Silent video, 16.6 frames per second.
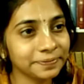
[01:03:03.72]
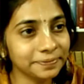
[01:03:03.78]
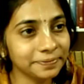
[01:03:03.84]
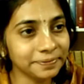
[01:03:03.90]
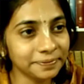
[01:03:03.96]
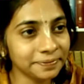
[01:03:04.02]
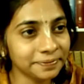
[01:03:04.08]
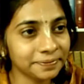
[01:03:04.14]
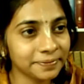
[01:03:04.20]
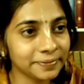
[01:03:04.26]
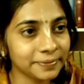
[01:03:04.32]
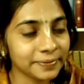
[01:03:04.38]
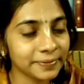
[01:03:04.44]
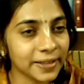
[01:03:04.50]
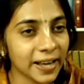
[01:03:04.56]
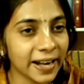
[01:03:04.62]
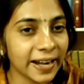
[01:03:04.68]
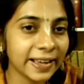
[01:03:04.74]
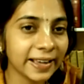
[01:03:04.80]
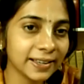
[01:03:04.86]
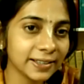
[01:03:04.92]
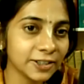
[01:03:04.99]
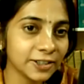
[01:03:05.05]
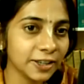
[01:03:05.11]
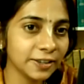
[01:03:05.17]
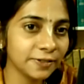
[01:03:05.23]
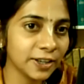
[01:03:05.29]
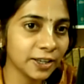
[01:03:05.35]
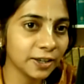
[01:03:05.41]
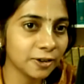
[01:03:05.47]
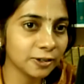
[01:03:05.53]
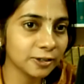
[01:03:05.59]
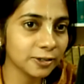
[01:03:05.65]
And Ekadashi
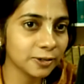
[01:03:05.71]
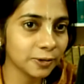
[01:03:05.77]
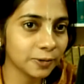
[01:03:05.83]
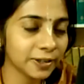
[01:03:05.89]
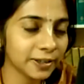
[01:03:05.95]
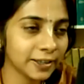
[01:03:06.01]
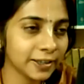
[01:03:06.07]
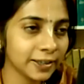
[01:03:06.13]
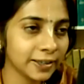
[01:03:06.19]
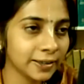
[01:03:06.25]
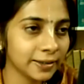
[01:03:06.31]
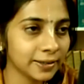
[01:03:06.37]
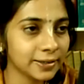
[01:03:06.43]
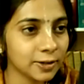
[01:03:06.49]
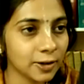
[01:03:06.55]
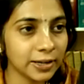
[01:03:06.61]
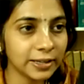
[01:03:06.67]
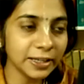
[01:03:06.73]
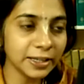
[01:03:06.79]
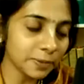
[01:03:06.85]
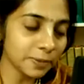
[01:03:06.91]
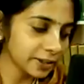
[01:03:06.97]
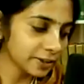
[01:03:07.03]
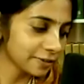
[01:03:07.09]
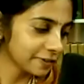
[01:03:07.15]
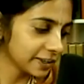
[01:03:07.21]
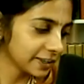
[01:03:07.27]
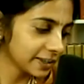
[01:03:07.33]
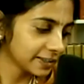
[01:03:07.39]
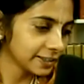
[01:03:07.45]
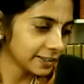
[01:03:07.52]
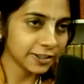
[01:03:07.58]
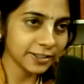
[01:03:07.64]
evening also. So early morning of
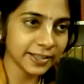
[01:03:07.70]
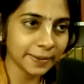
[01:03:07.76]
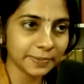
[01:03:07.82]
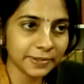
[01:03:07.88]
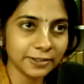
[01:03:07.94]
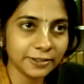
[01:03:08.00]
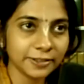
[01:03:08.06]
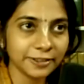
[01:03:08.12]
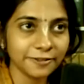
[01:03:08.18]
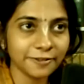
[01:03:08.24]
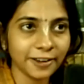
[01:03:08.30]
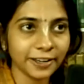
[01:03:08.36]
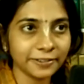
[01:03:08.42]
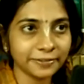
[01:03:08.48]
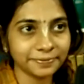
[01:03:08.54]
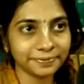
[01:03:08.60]
Ekadashi is absolutely fine.